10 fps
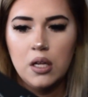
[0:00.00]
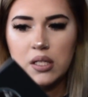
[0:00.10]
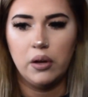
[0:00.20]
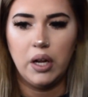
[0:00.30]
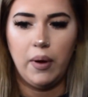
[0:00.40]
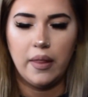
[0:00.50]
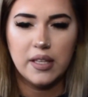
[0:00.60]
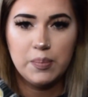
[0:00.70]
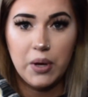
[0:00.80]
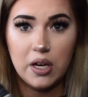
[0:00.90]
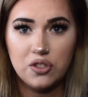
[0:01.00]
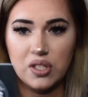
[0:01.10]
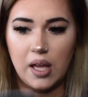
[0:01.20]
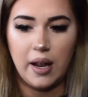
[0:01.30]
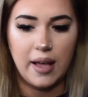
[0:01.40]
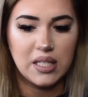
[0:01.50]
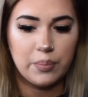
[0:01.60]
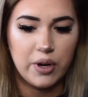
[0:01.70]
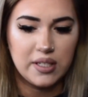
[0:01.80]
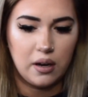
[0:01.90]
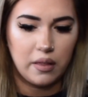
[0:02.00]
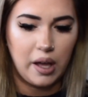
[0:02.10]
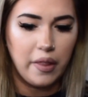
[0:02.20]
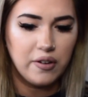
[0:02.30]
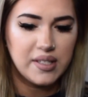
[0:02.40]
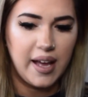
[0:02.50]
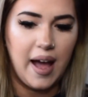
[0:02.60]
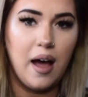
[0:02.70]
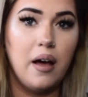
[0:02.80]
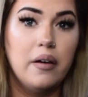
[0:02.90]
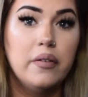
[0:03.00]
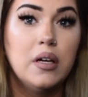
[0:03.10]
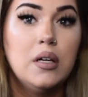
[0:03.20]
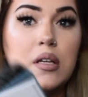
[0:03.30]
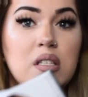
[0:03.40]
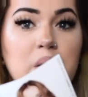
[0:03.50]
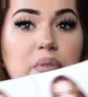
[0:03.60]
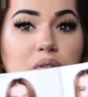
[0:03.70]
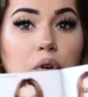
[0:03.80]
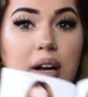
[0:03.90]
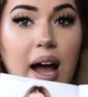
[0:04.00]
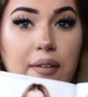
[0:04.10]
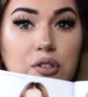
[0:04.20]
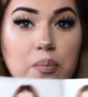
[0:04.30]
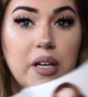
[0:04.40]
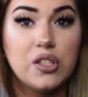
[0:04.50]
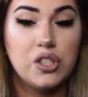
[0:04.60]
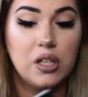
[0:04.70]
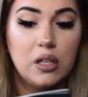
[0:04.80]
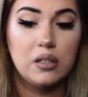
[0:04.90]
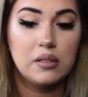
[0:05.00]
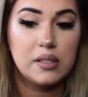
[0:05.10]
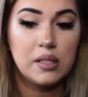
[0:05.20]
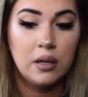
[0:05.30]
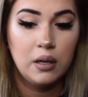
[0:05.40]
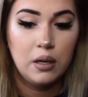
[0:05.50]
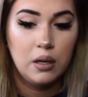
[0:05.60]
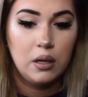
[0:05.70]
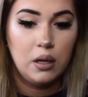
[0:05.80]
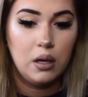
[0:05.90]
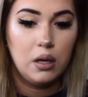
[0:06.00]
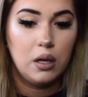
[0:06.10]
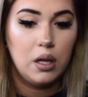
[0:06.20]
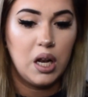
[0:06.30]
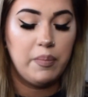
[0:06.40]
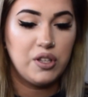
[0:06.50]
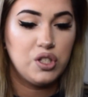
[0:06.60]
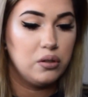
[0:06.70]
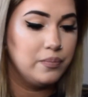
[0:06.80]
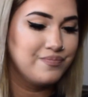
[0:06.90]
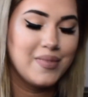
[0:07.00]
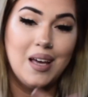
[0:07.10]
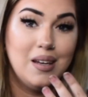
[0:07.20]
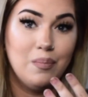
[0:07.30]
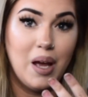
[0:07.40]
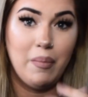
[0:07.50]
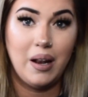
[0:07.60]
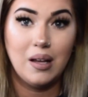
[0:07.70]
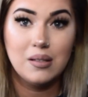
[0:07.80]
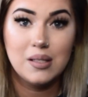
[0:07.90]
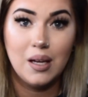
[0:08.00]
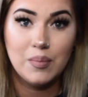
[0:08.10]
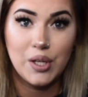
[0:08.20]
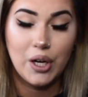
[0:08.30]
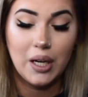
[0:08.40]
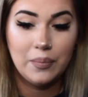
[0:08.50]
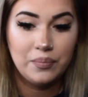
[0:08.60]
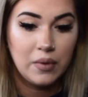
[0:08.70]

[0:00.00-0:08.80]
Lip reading: So anyway, this book just kind of has the breakdown of the colors they have, some before and after pictures, and I bet you I didn't paint my nails. I'm sorry.